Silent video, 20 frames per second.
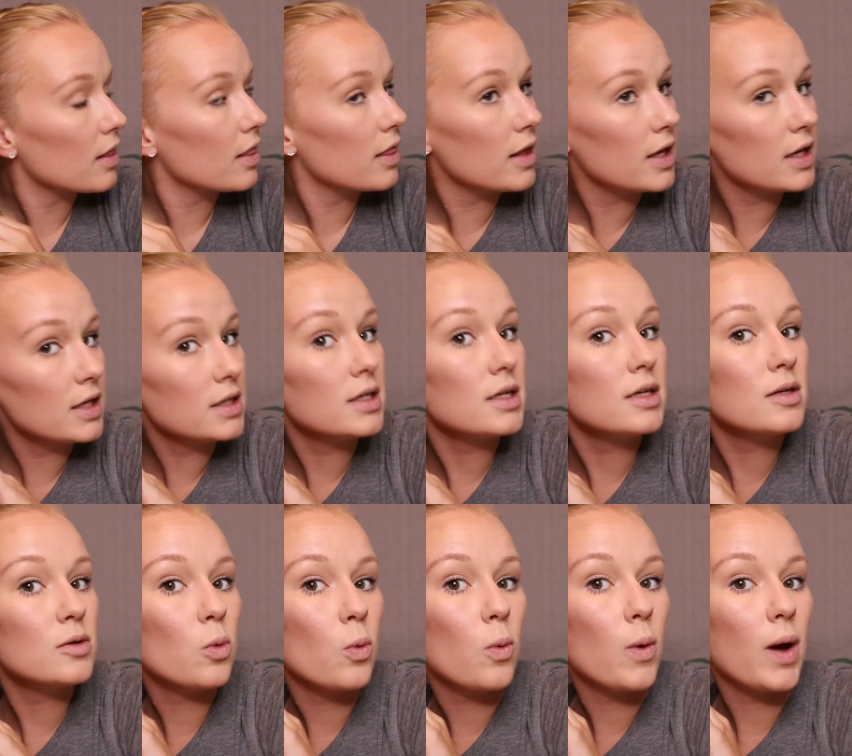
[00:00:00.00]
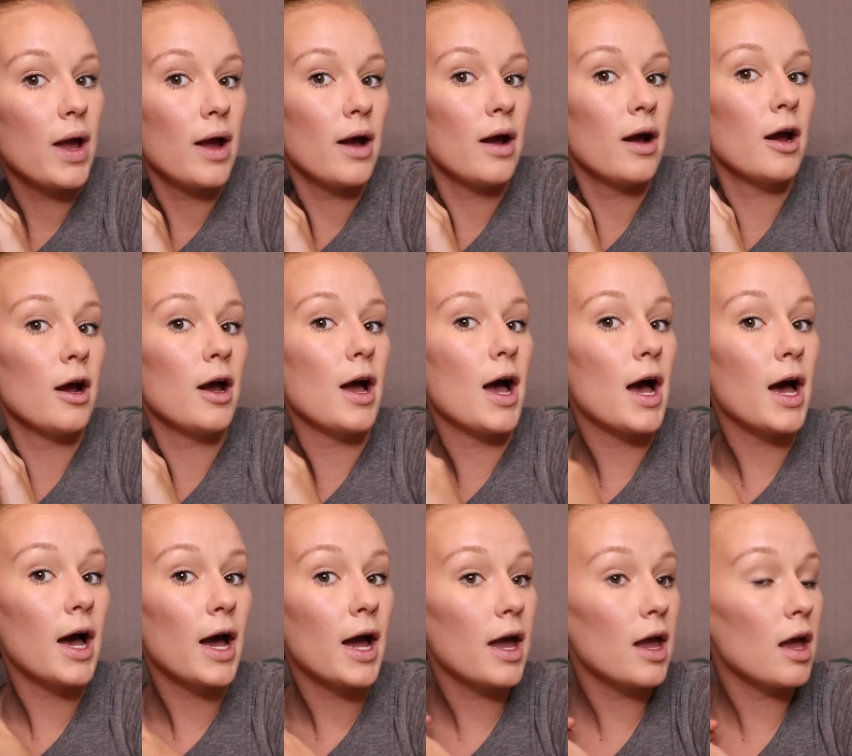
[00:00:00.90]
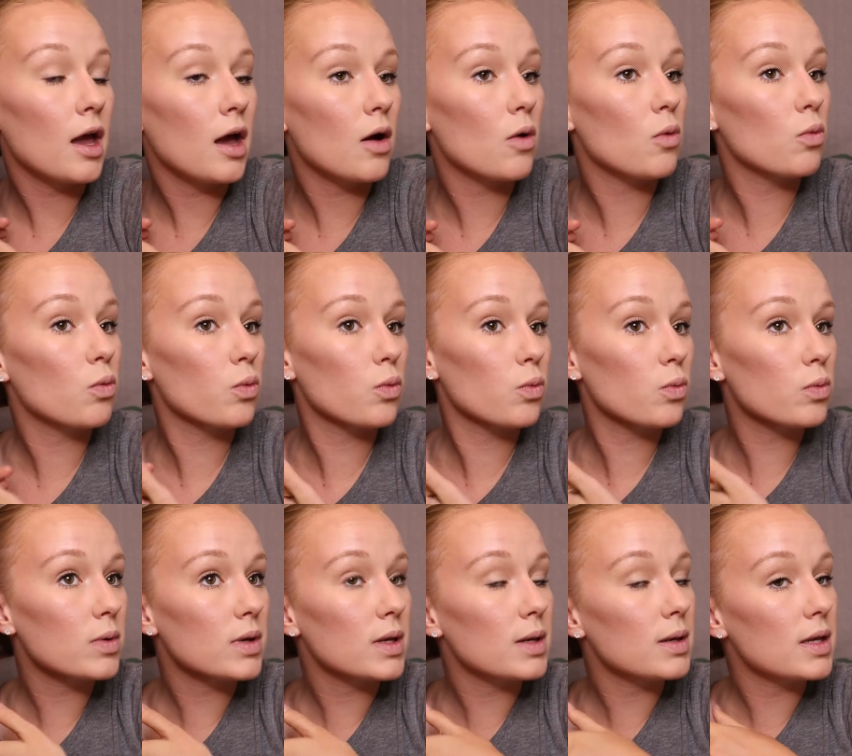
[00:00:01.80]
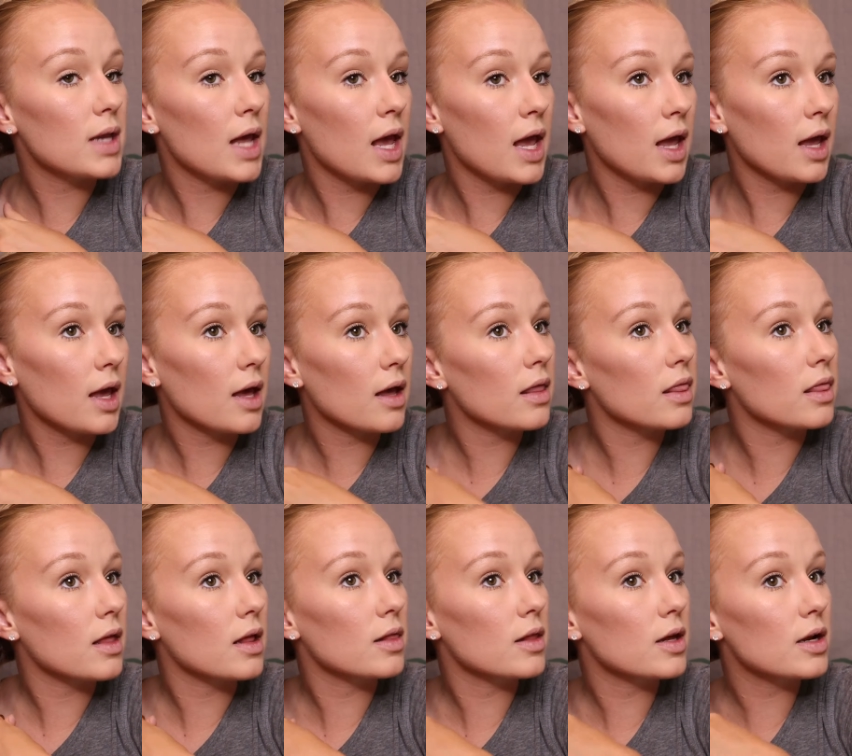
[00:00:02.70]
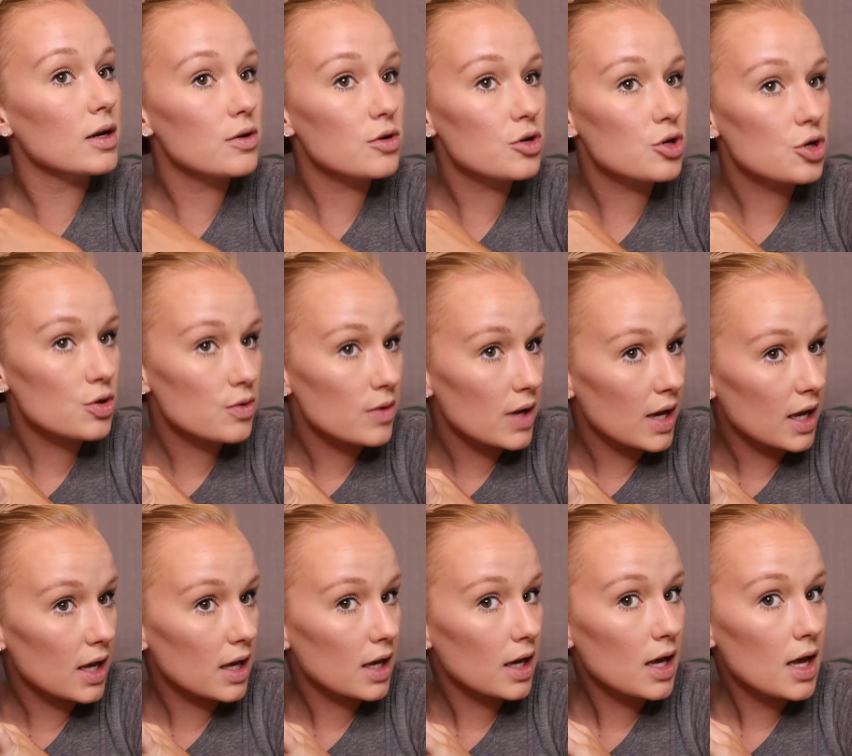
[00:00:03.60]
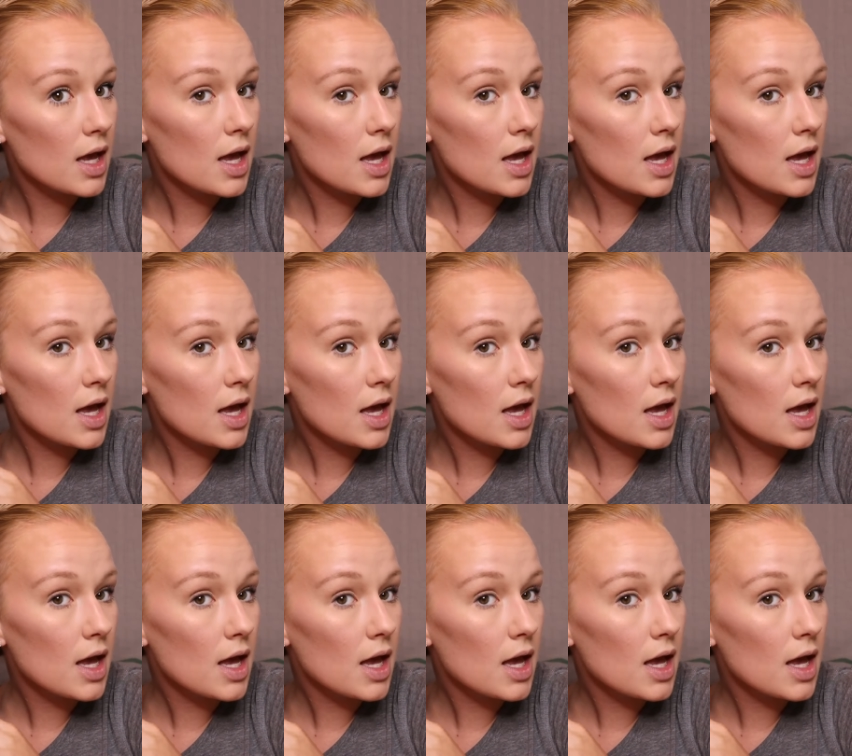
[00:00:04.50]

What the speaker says: This is where I take the little trick